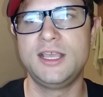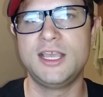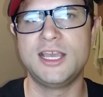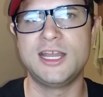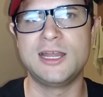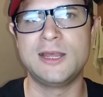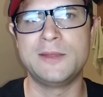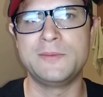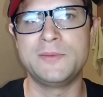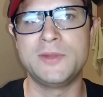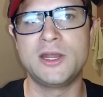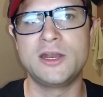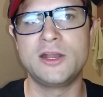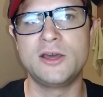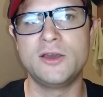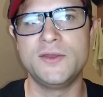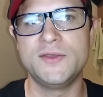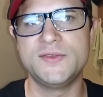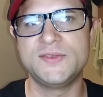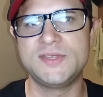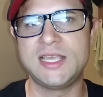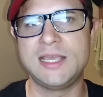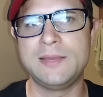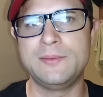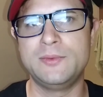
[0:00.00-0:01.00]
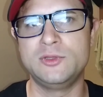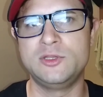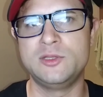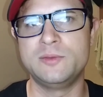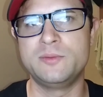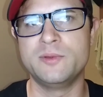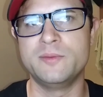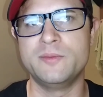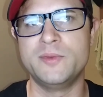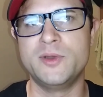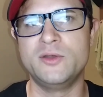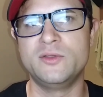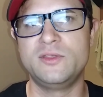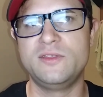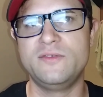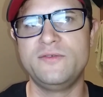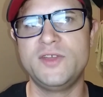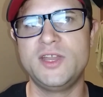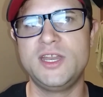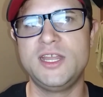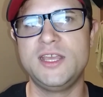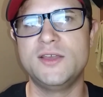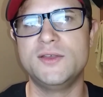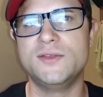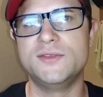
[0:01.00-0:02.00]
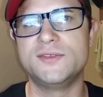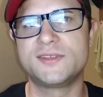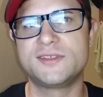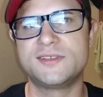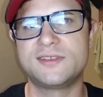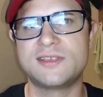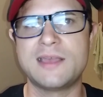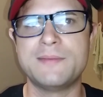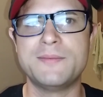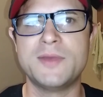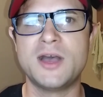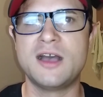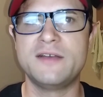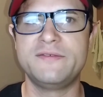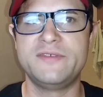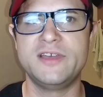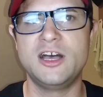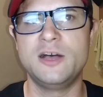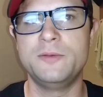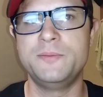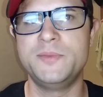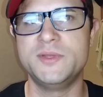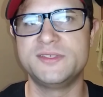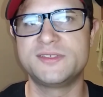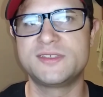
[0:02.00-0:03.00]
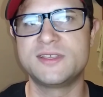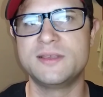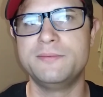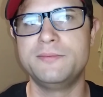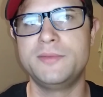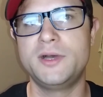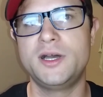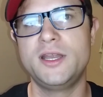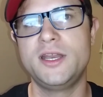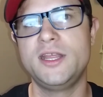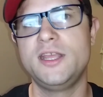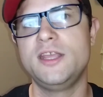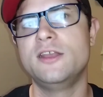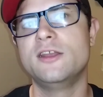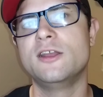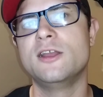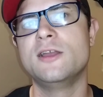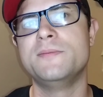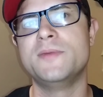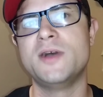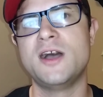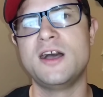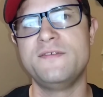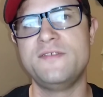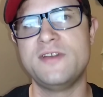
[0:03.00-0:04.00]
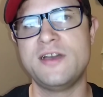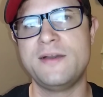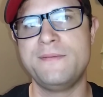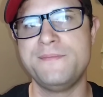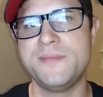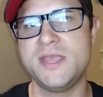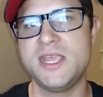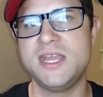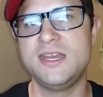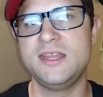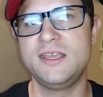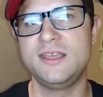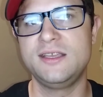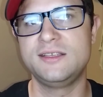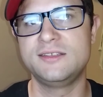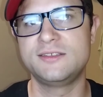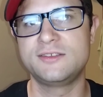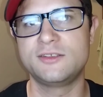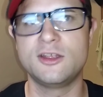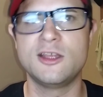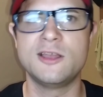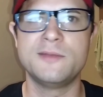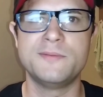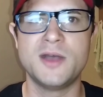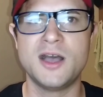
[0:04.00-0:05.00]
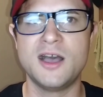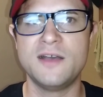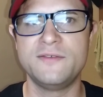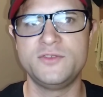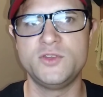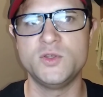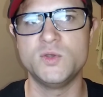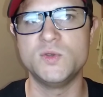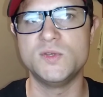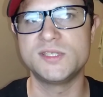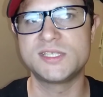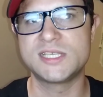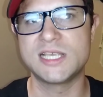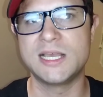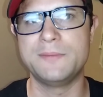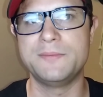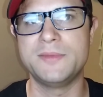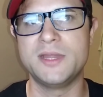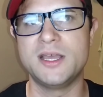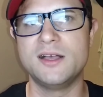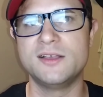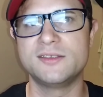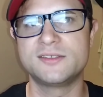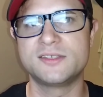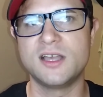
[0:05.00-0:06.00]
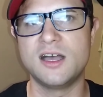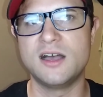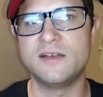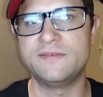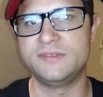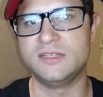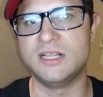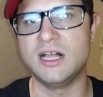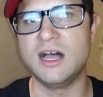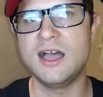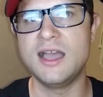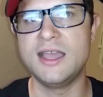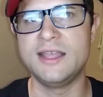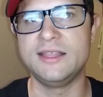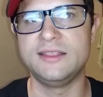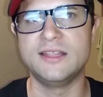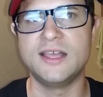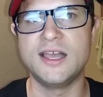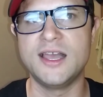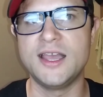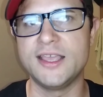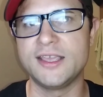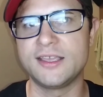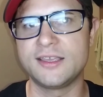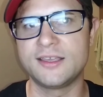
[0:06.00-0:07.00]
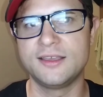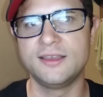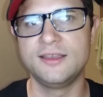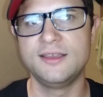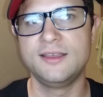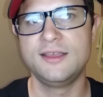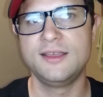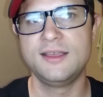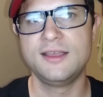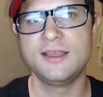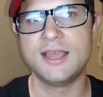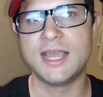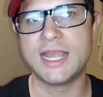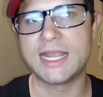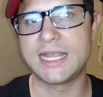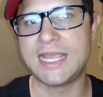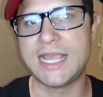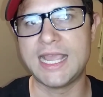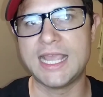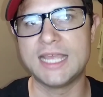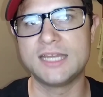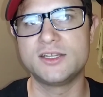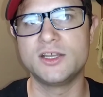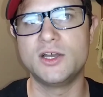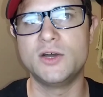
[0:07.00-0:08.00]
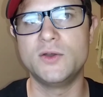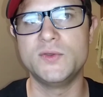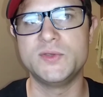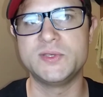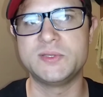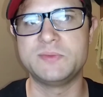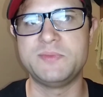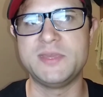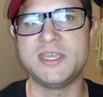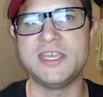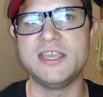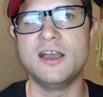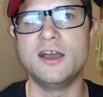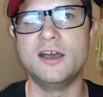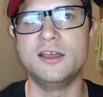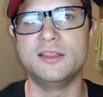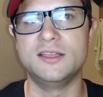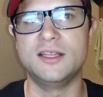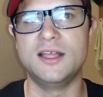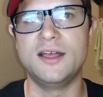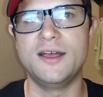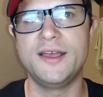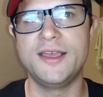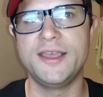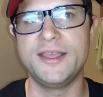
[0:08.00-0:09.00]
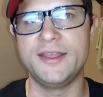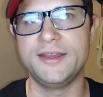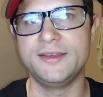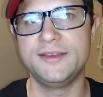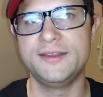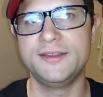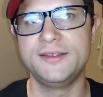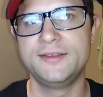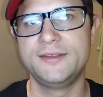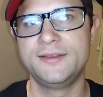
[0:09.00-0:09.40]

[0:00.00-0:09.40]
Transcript: and I'm not always able to promote the videos because I'm off helping somebody, or I'm off at meetings, or I'm off doing something else offline. Like, I can't always be online